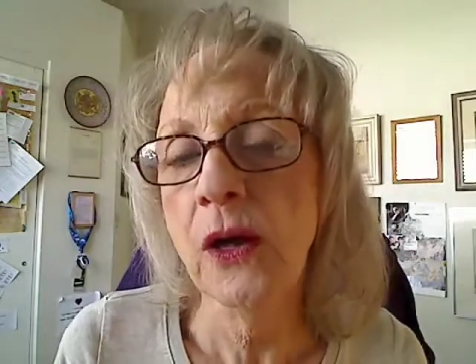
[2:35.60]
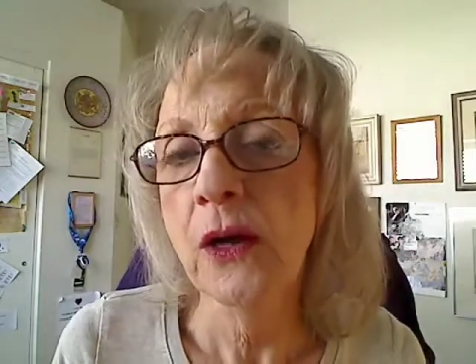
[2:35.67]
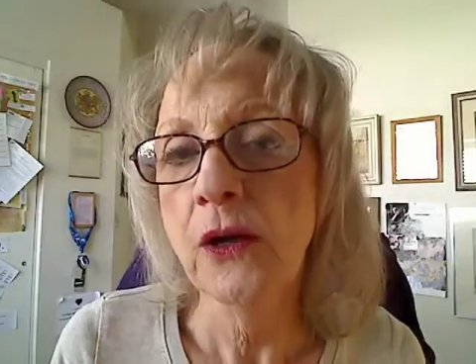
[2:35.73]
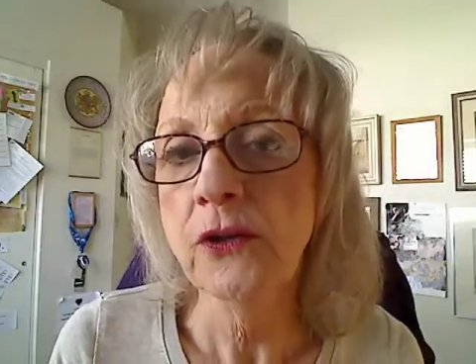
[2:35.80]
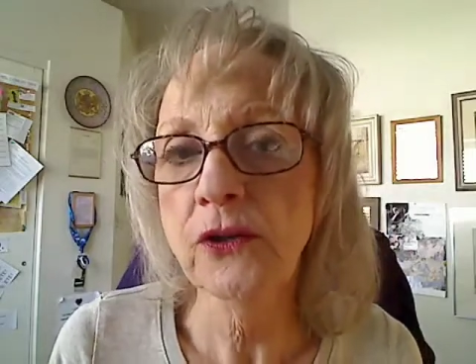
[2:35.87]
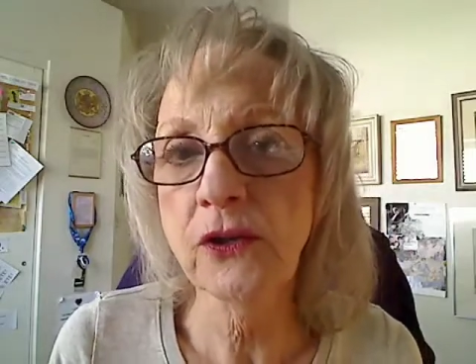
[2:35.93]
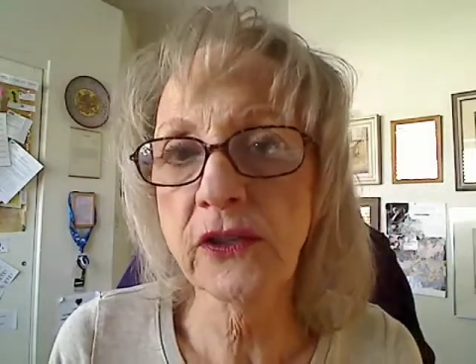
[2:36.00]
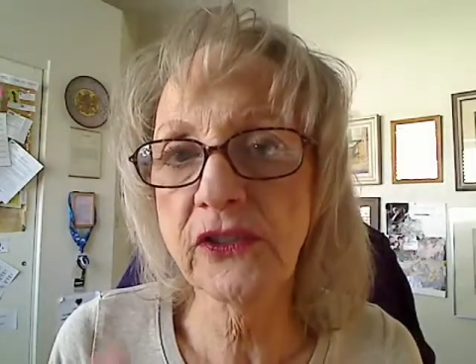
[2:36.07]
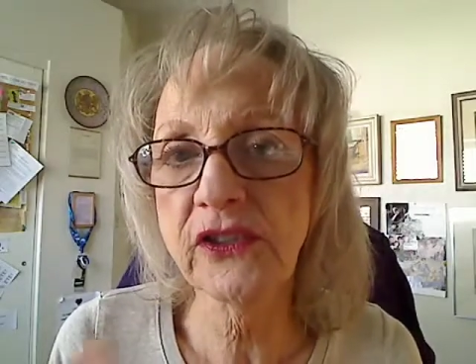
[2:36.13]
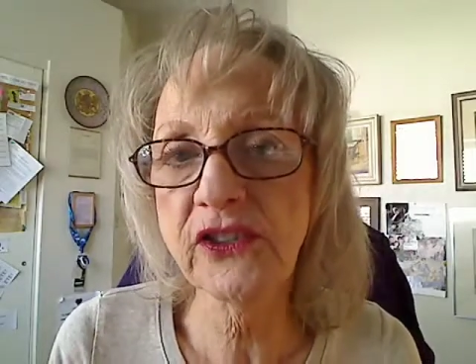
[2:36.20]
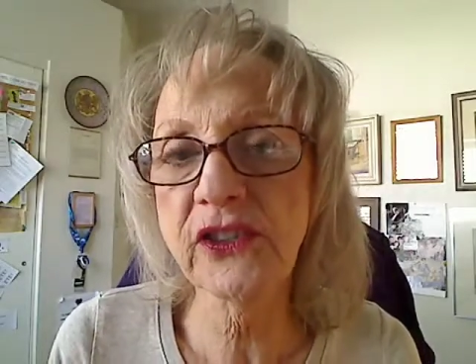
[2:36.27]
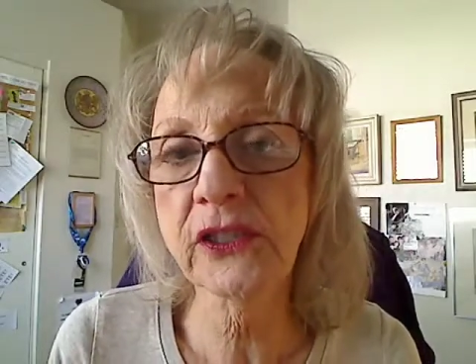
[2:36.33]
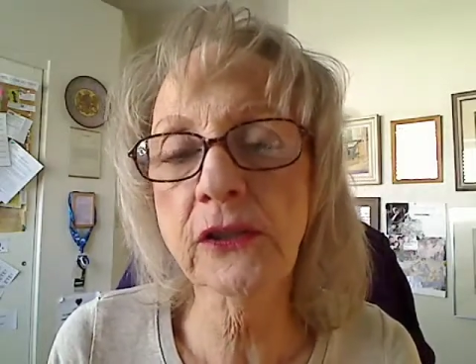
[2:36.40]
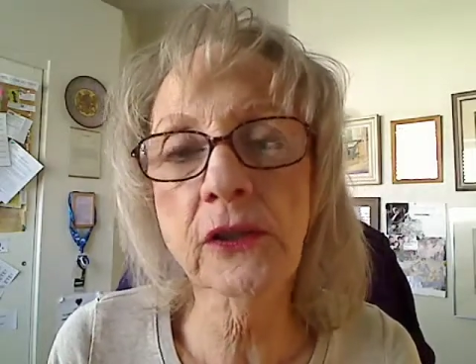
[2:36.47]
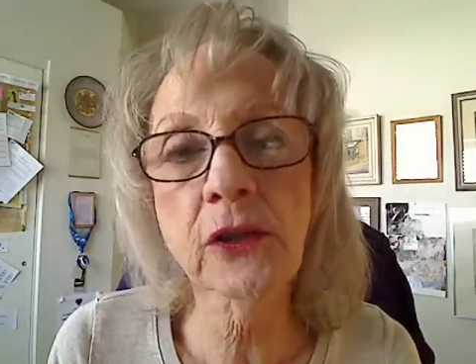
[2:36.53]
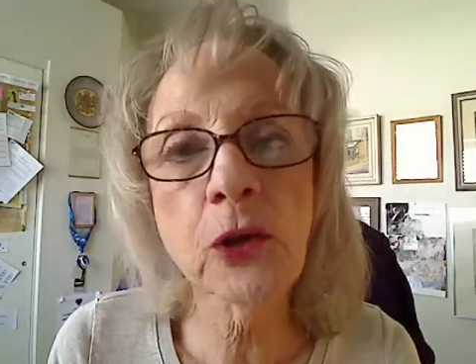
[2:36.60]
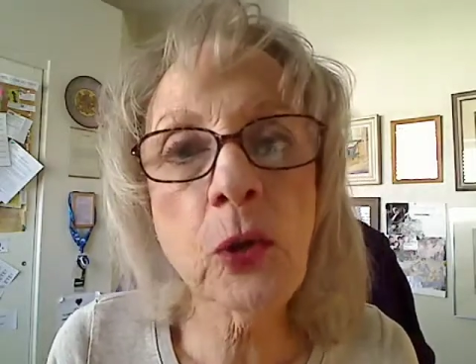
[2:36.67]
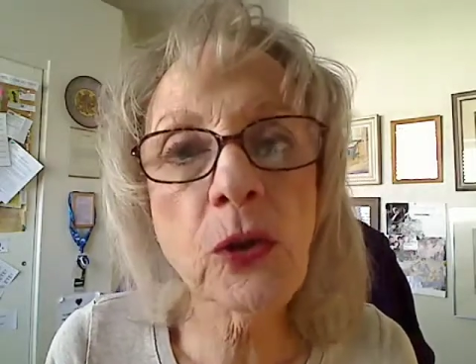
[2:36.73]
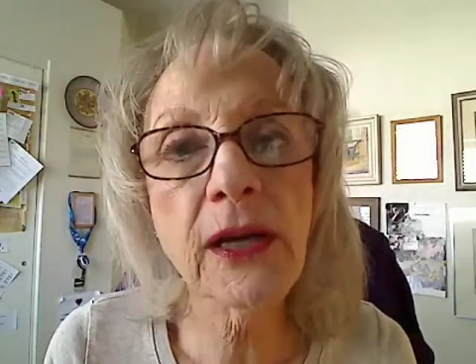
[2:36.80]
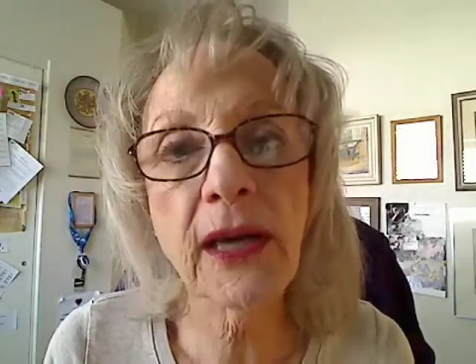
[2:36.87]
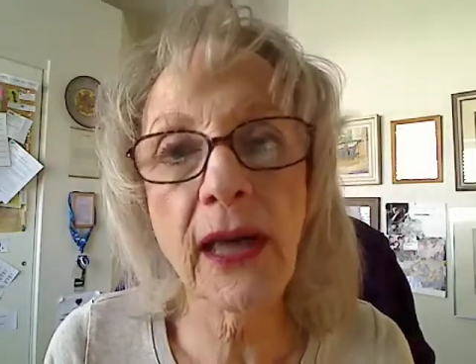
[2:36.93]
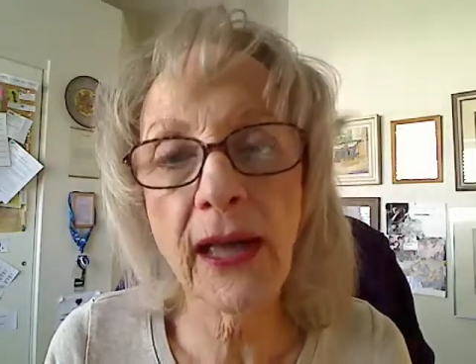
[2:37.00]
to consider
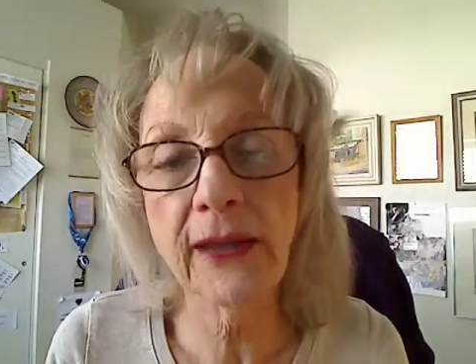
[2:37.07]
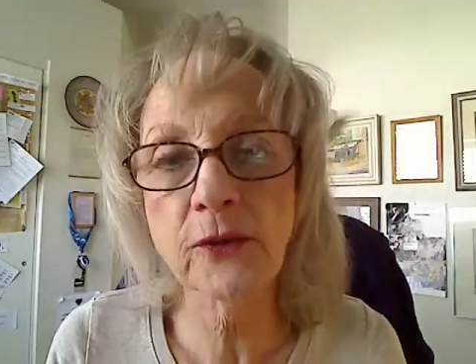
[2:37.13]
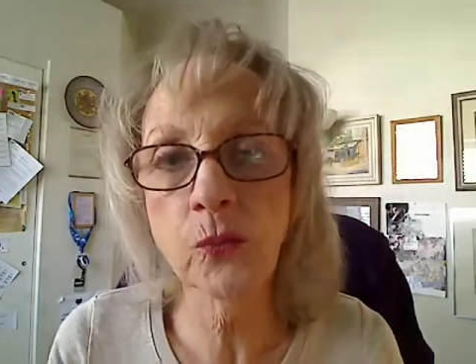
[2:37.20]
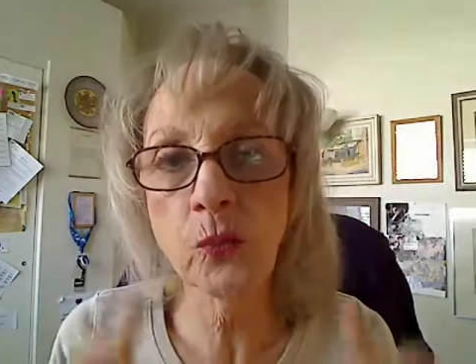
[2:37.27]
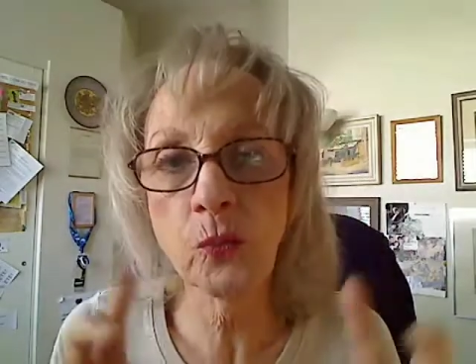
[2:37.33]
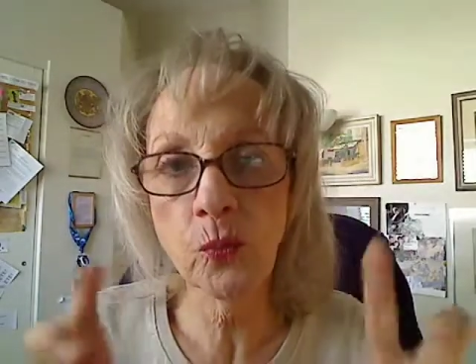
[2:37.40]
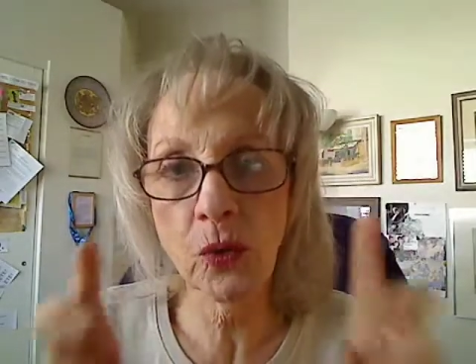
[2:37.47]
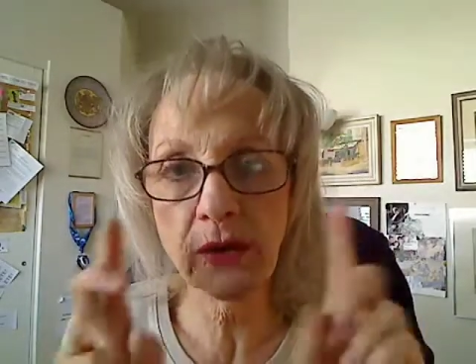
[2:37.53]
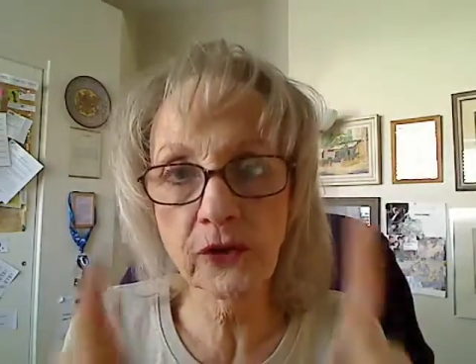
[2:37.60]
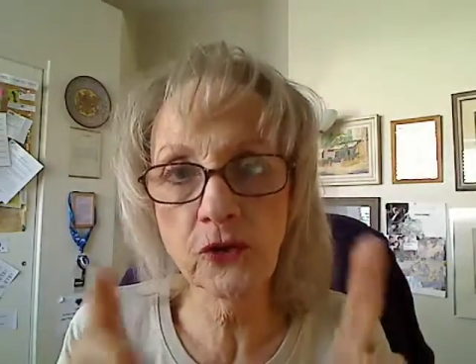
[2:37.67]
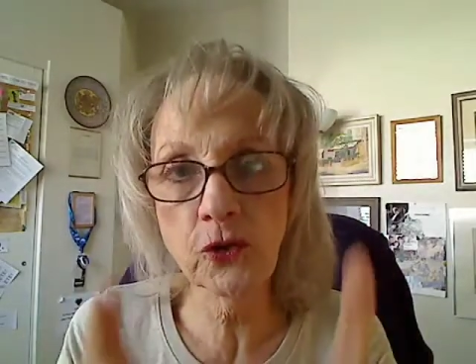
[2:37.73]
looking at what